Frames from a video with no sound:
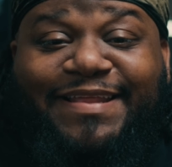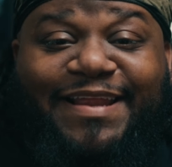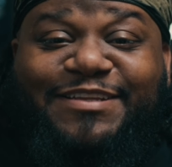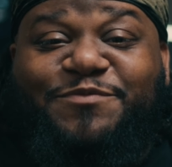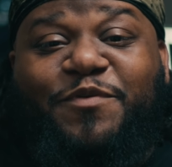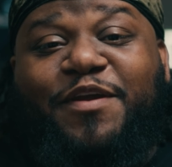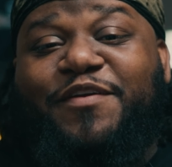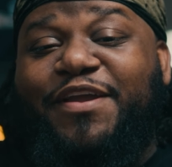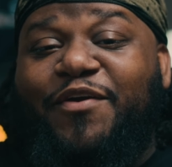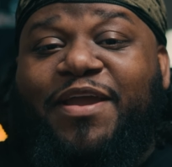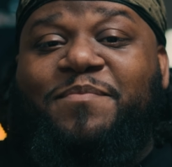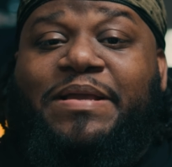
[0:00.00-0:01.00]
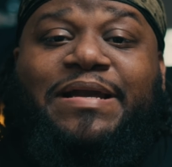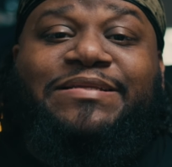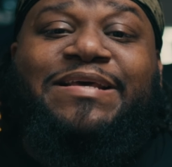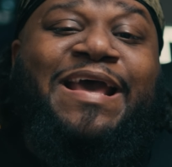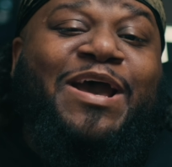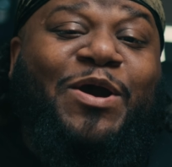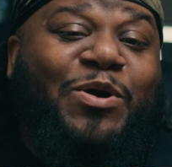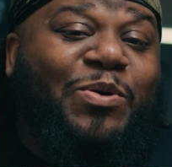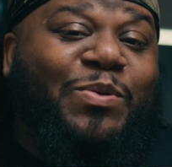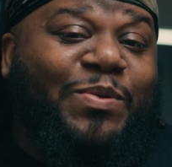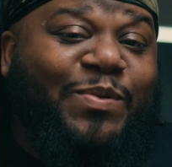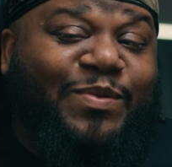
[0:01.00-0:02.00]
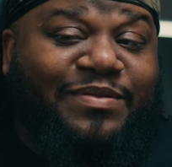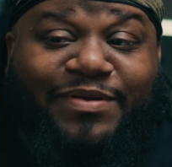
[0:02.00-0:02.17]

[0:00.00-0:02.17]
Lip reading: that's very great, because who